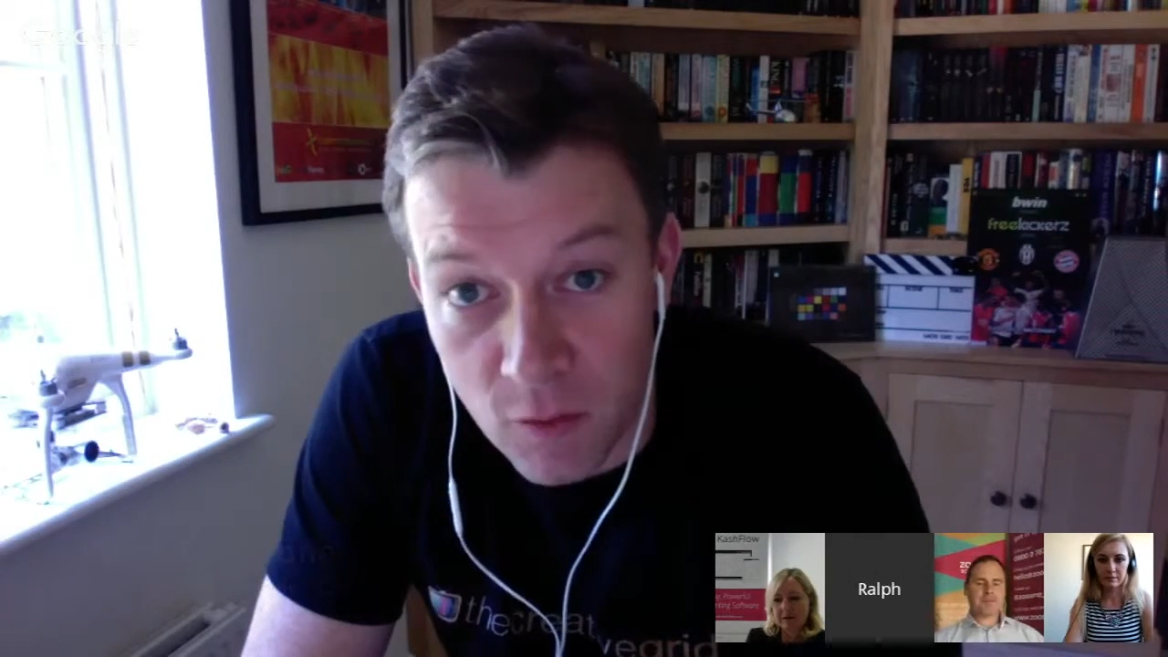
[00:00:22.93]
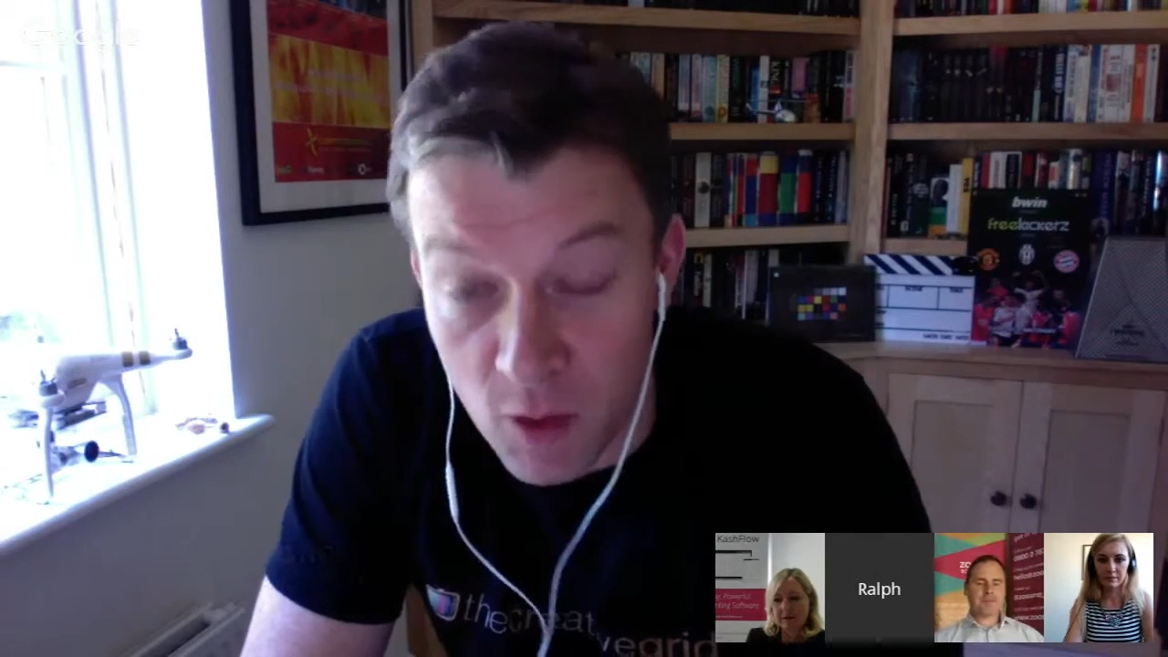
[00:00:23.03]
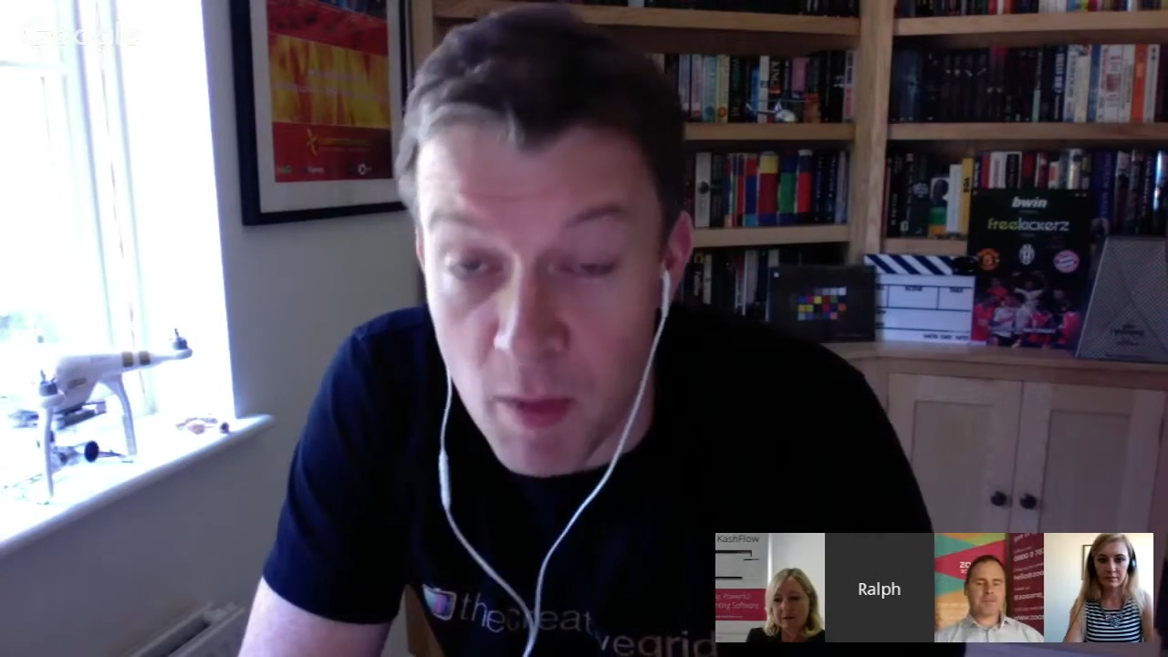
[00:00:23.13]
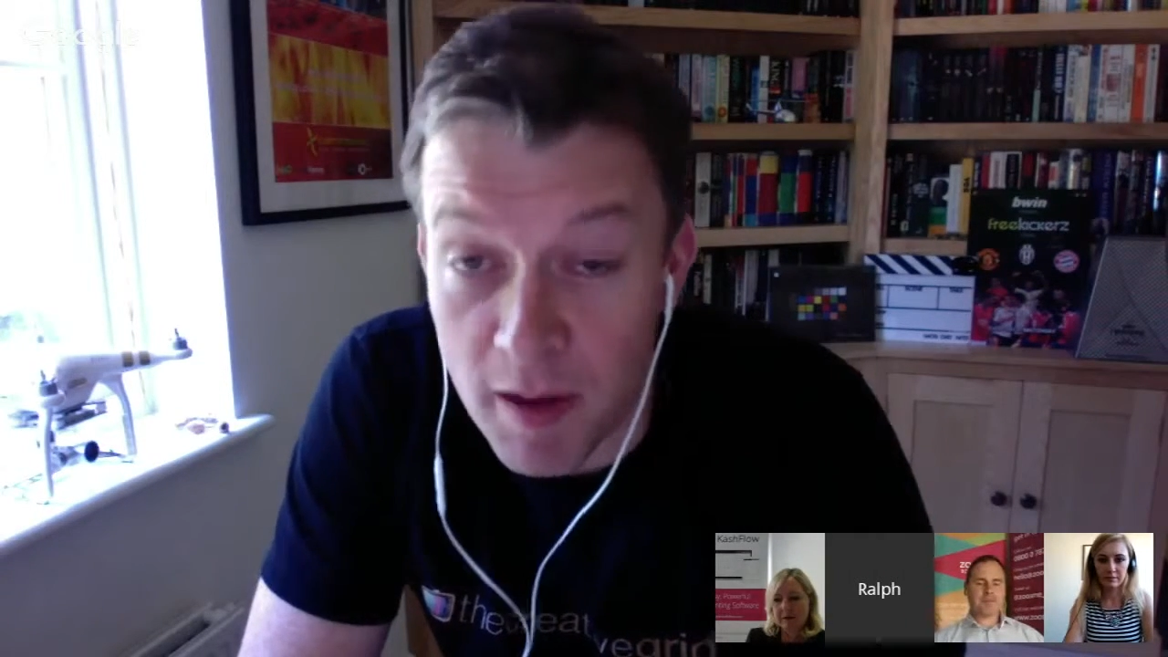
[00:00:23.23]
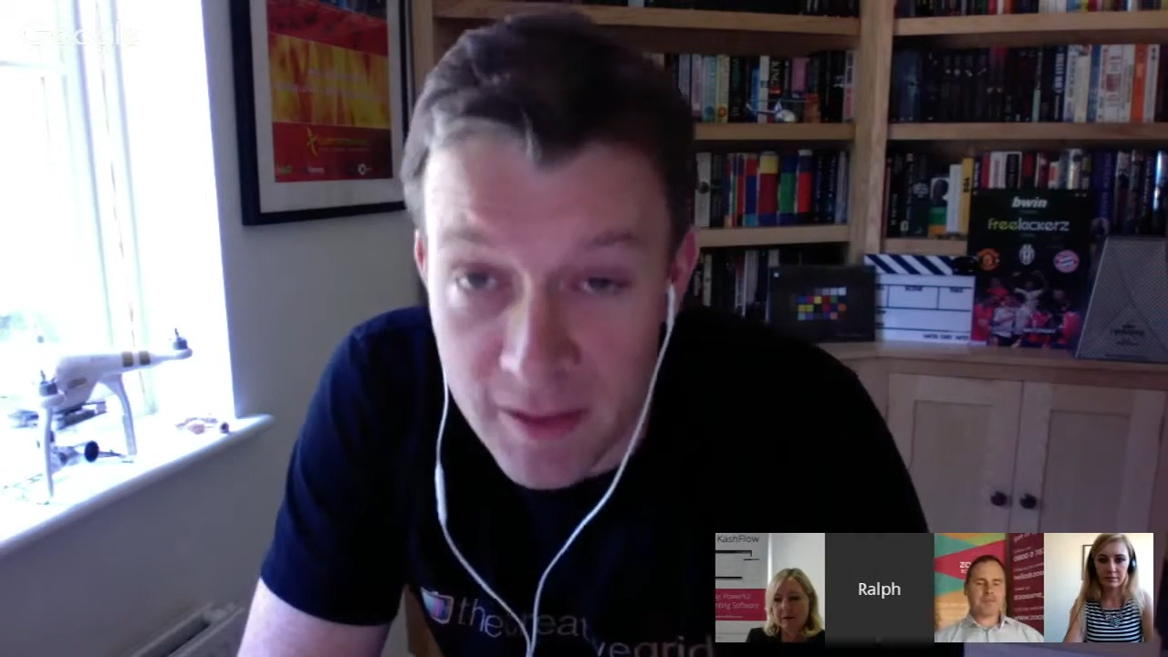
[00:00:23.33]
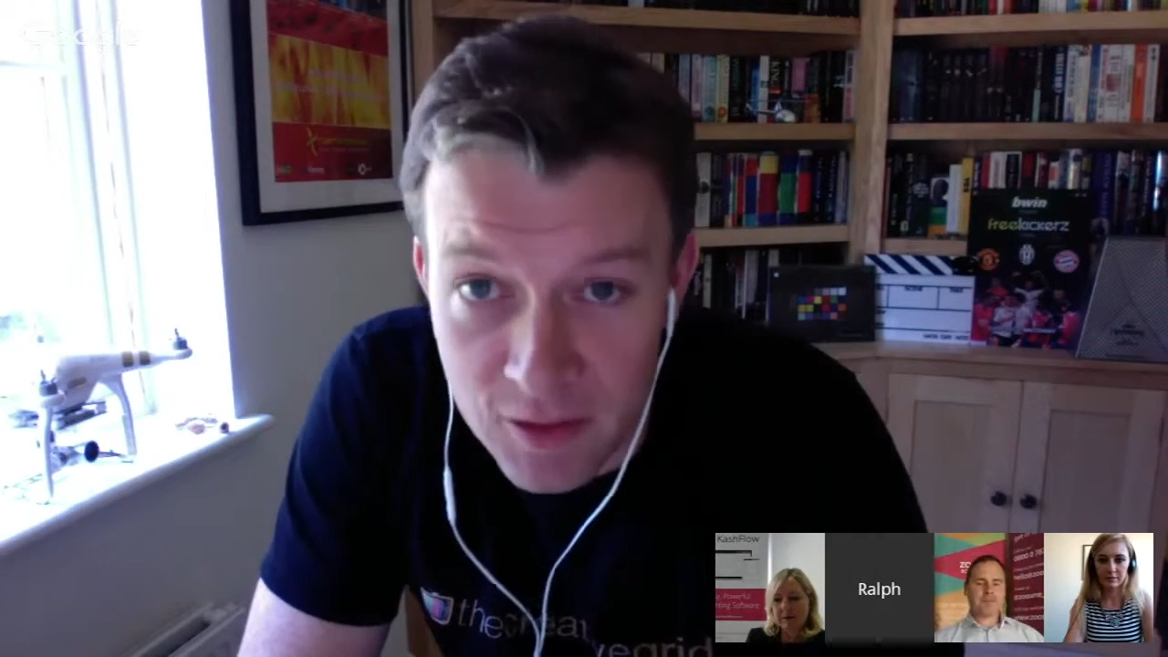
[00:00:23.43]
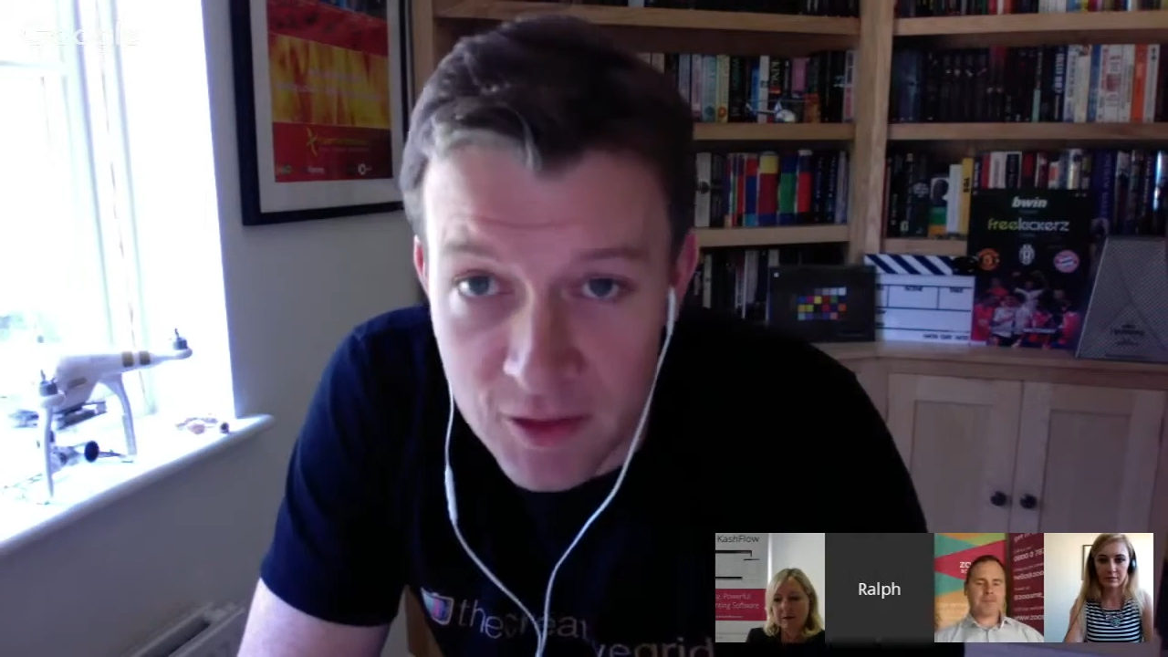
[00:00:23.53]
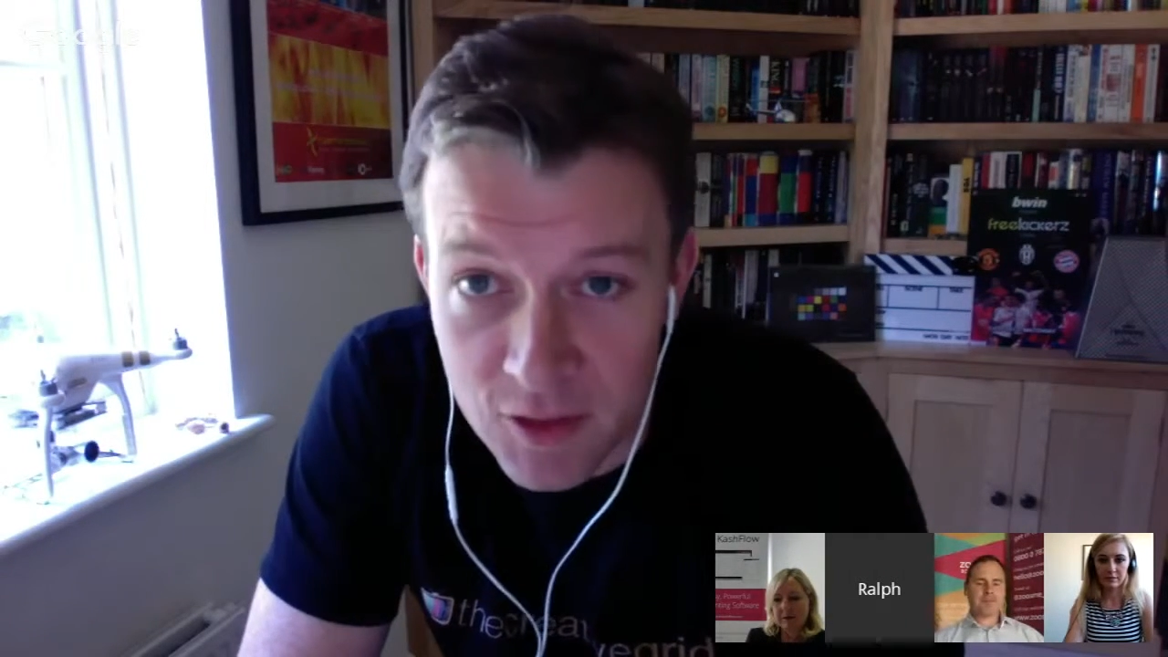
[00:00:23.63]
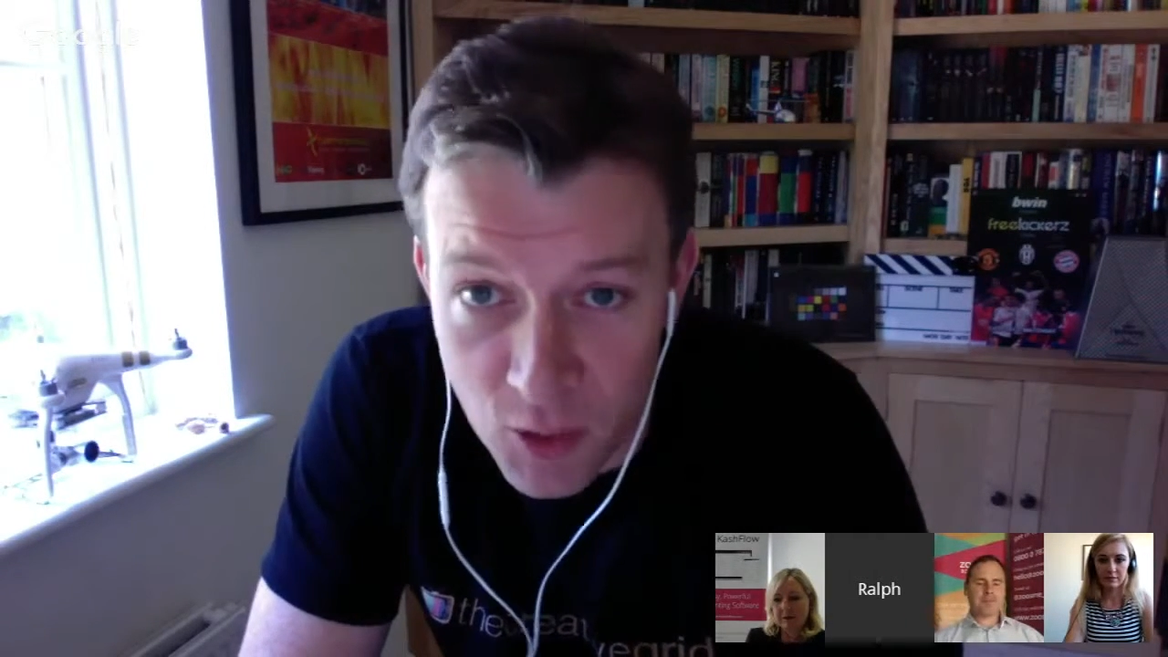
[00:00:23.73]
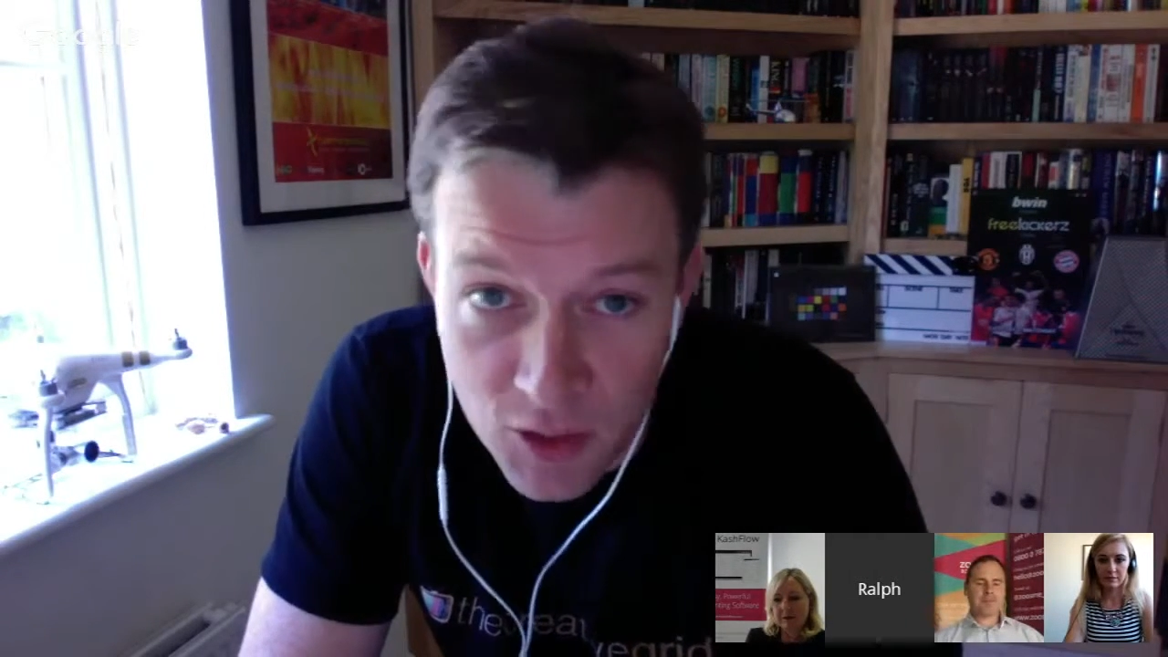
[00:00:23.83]
remind us
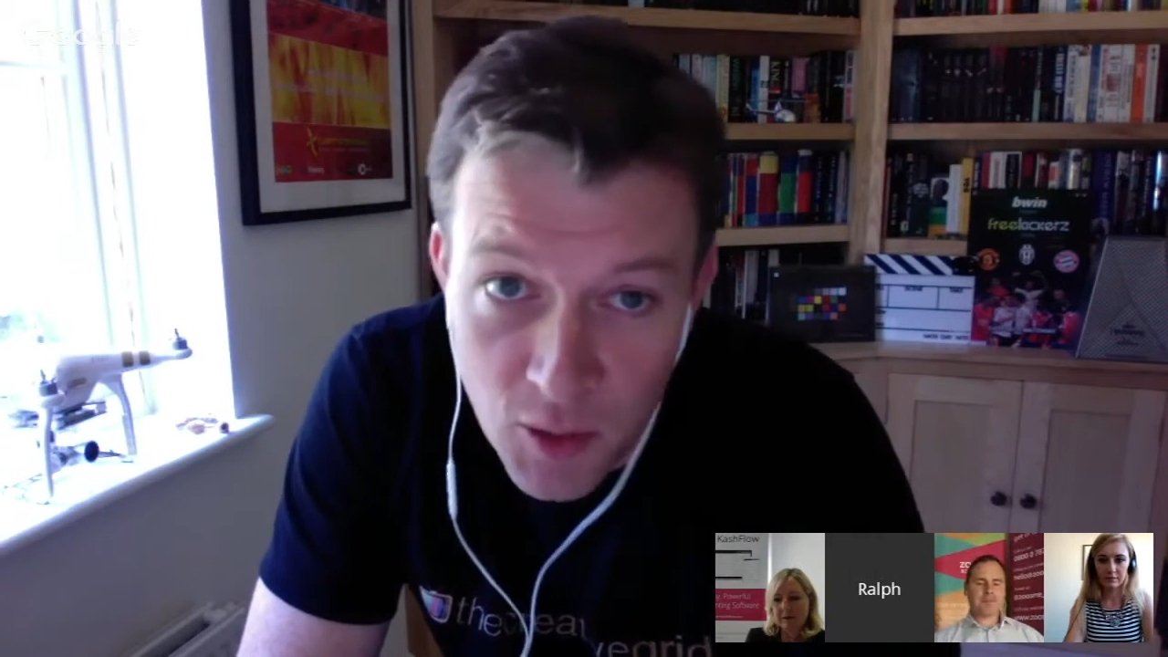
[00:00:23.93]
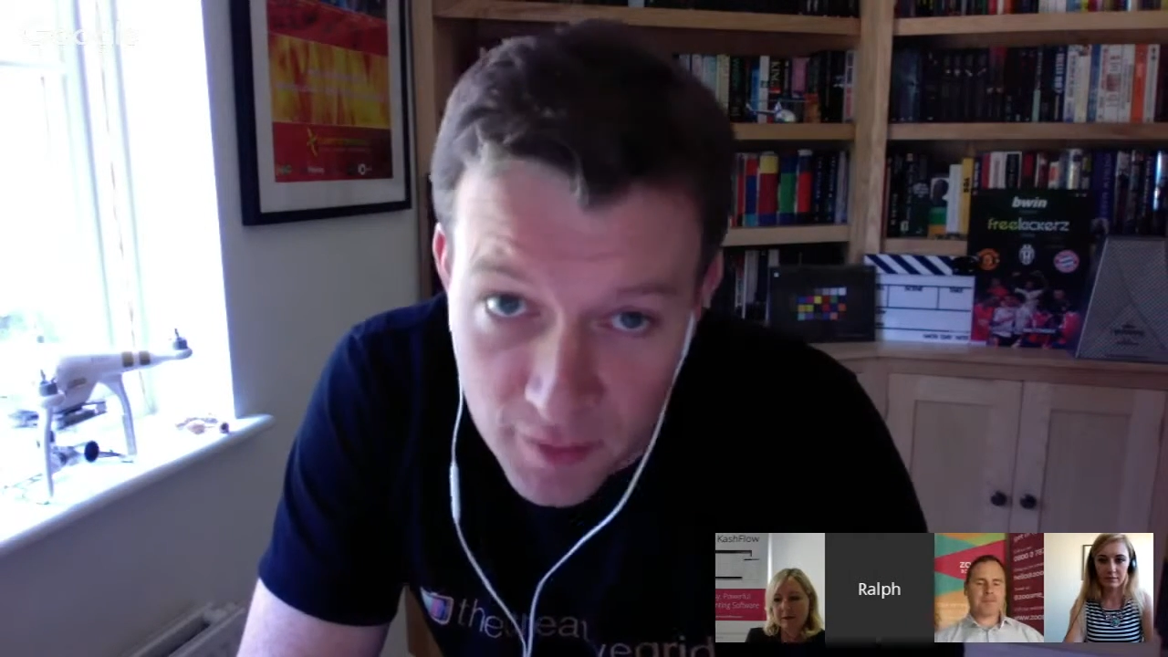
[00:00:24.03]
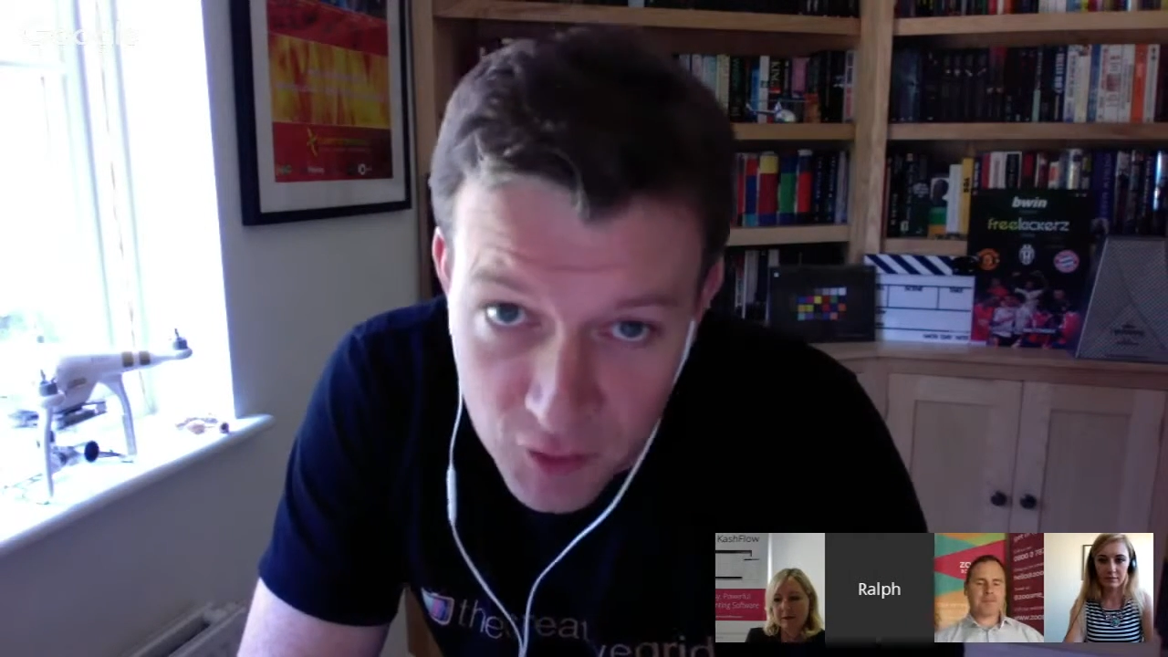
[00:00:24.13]
that we do have